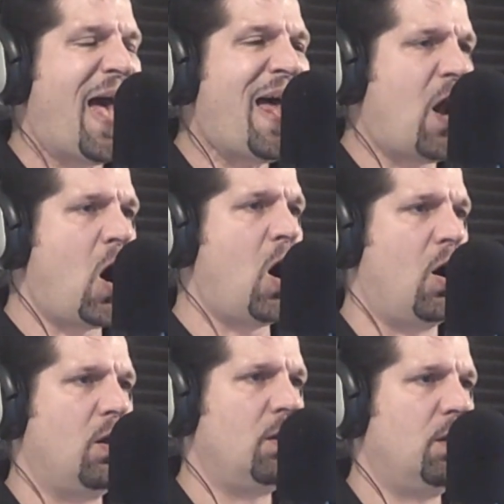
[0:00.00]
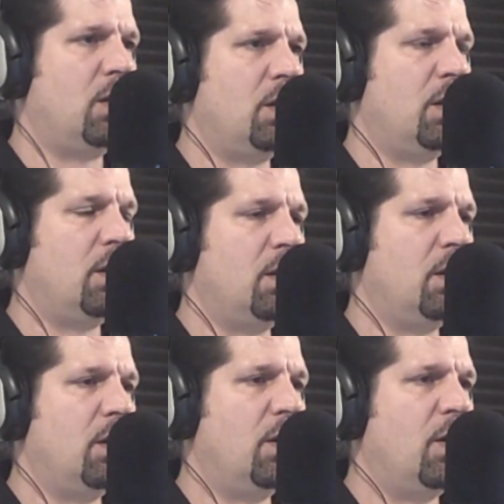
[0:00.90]
at all
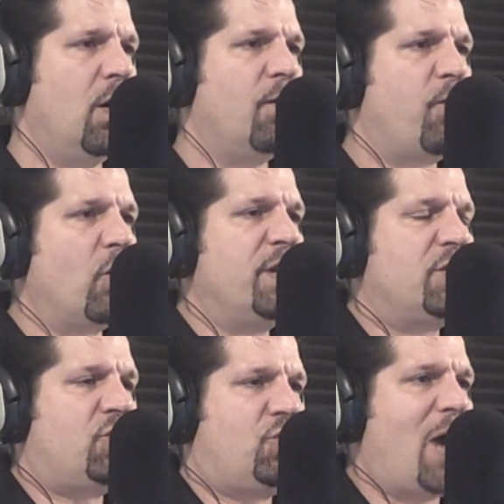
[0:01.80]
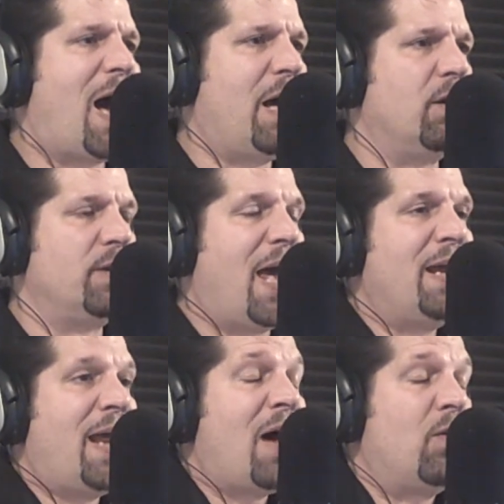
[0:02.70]
for this child,
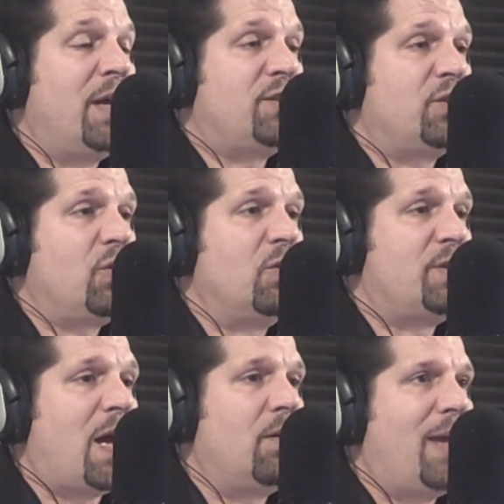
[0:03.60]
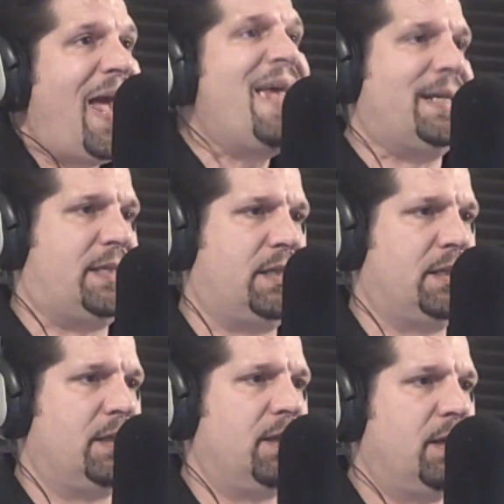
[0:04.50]
and now, as it turns out, 8.
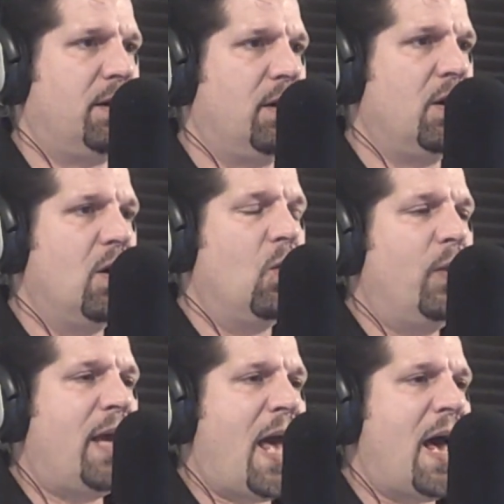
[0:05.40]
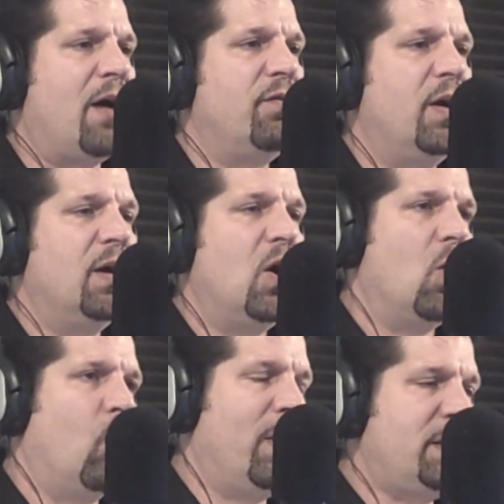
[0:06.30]
We have
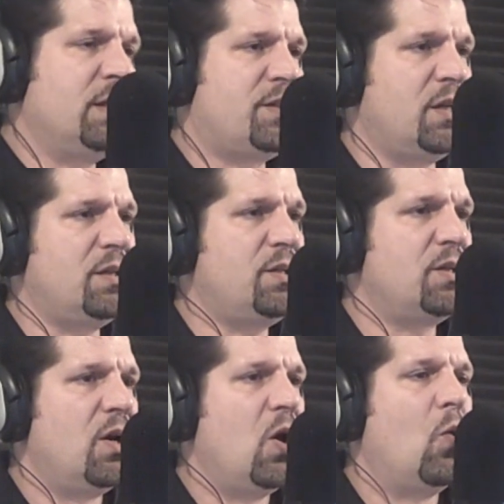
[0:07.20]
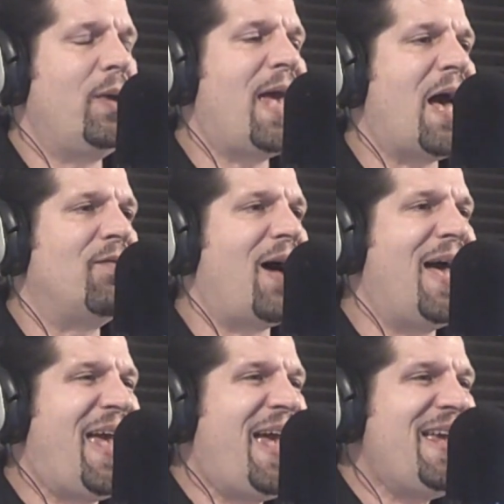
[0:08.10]
witnesses, we have
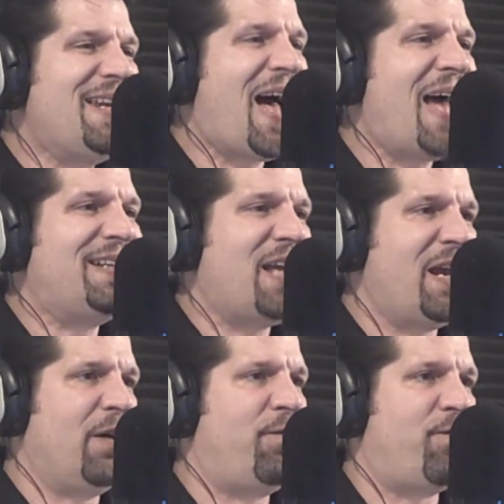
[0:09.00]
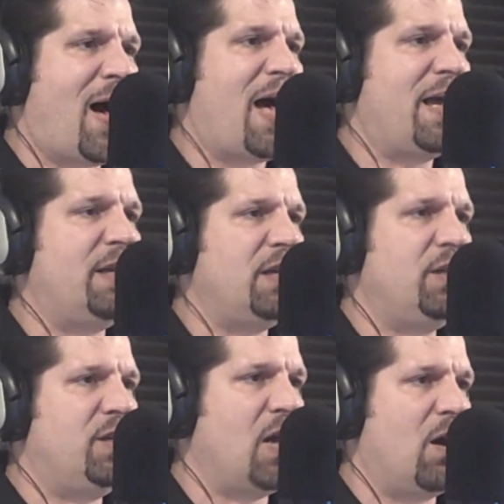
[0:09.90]
8 identified
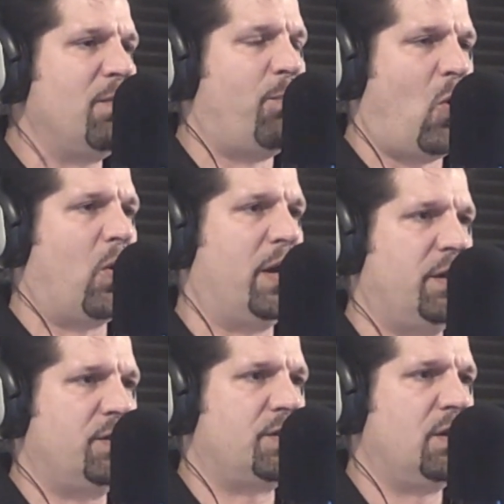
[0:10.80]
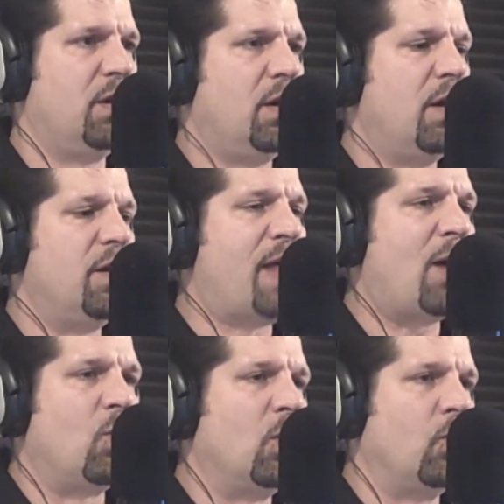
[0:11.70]
young boys
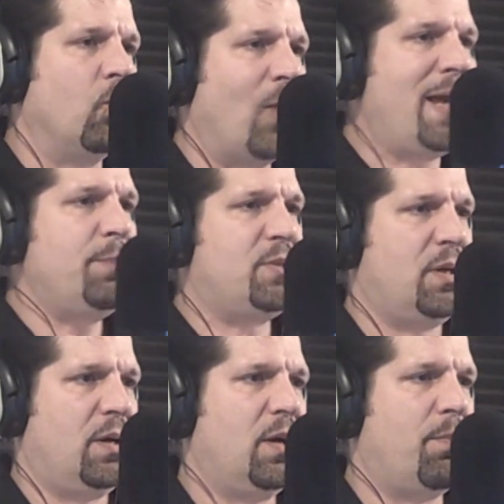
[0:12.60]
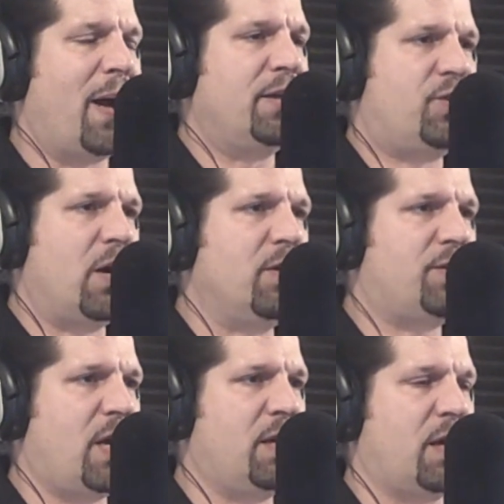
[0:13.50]
that were raped by
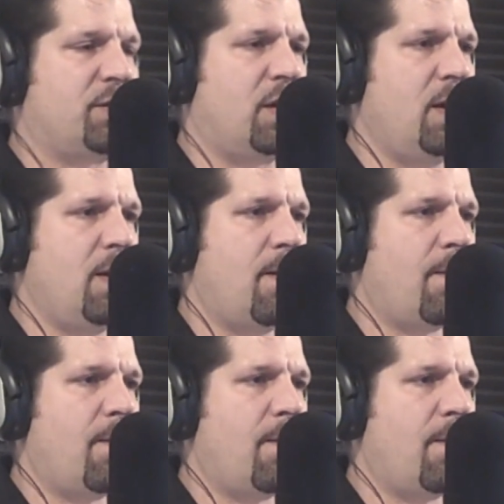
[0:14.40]
Jerry Sandusky.